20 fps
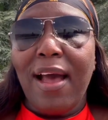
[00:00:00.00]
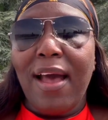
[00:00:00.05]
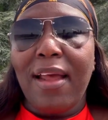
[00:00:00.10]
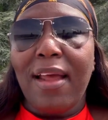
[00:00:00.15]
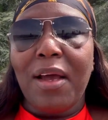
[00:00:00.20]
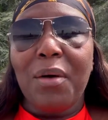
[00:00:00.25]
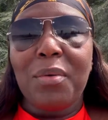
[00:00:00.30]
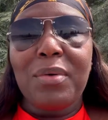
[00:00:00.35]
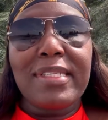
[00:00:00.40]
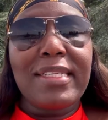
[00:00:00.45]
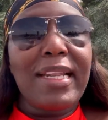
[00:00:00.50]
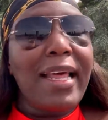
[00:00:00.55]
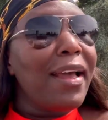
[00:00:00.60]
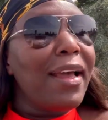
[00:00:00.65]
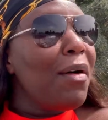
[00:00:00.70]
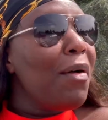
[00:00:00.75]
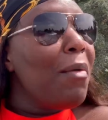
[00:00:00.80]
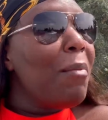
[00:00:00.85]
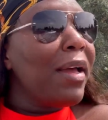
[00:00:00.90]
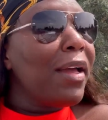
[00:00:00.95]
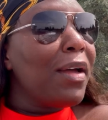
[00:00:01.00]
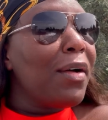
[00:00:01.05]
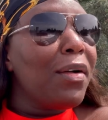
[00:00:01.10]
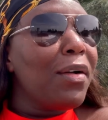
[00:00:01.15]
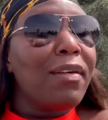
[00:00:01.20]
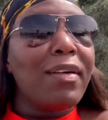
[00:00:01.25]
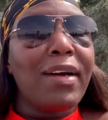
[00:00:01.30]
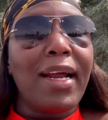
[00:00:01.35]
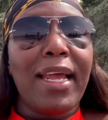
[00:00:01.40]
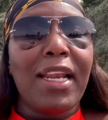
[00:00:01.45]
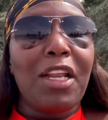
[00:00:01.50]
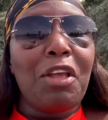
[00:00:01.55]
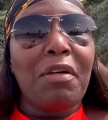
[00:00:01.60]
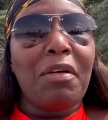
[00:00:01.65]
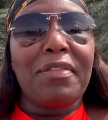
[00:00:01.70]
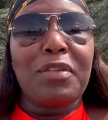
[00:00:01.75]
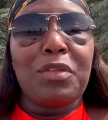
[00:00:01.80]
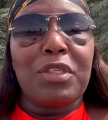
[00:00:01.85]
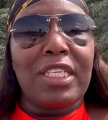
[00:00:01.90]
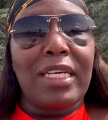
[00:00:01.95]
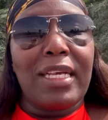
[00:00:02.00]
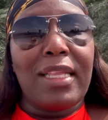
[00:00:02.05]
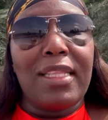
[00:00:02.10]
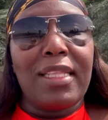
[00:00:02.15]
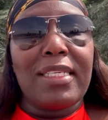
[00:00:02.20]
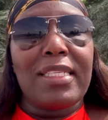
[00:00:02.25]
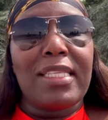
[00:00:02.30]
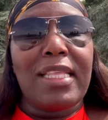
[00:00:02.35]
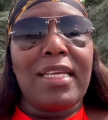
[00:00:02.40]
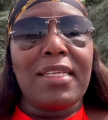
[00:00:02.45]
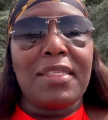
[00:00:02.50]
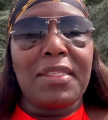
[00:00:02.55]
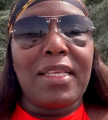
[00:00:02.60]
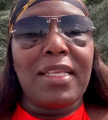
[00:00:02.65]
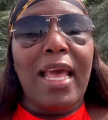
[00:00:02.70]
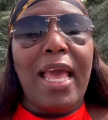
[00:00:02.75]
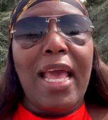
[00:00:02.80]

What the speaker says: and I was like, oh my God, Riley, you have to share these things